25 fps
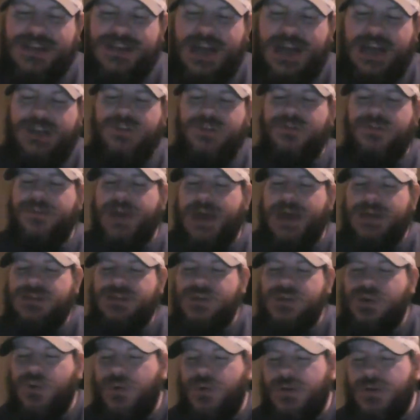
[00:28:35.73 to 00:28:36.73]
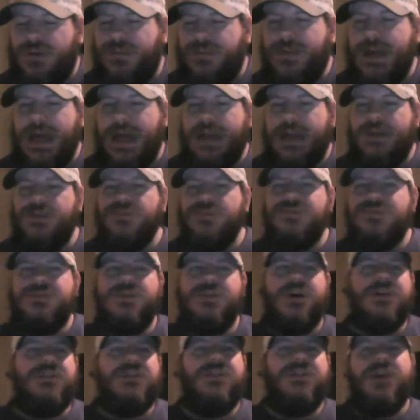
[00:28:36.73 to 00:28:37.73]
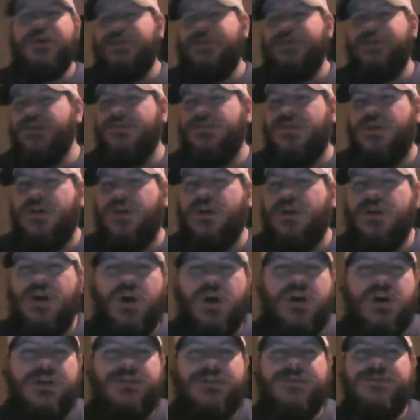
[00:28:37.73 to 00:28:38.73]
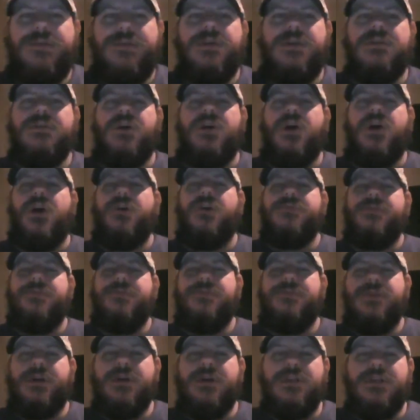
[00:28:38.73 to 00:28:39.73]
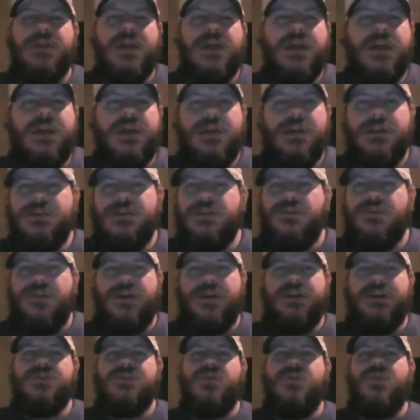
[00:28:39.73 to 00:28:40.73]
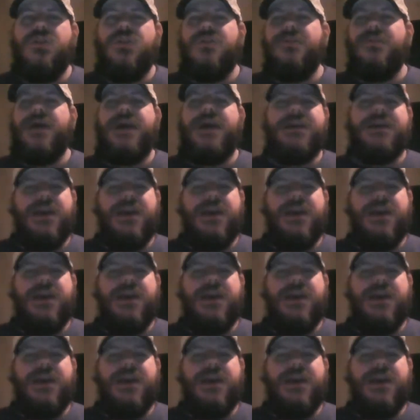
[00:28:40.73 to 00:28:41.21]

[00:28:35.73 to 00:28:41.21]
how do you bash a quarterback who's done nothing wrong on the field, off the field? Greatest quarterback